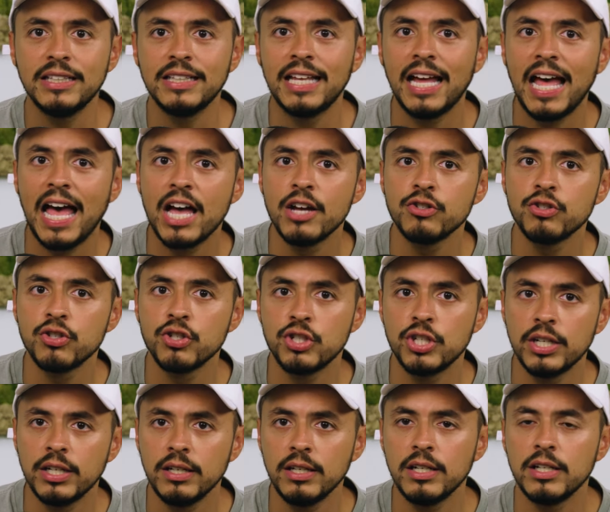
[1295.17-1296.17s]
and that
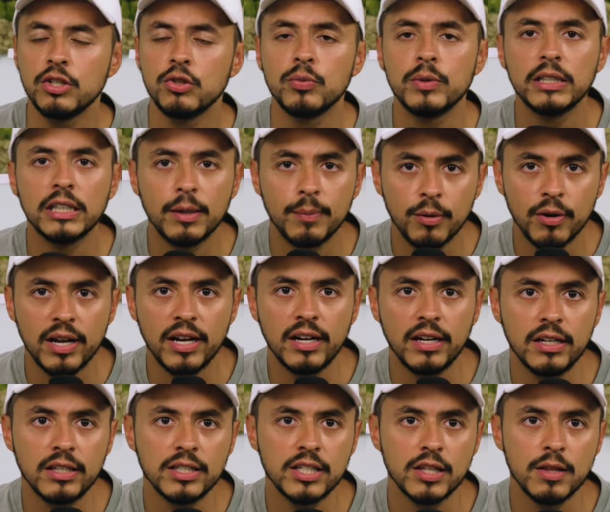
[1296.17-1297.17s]
estrogen is
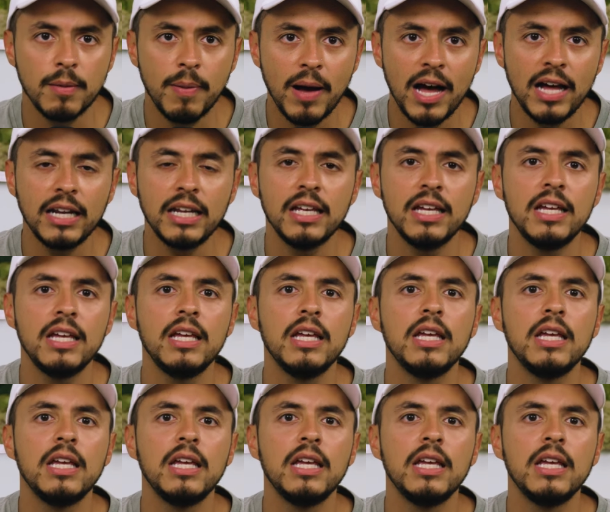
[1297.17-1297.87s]
reliberated into the body.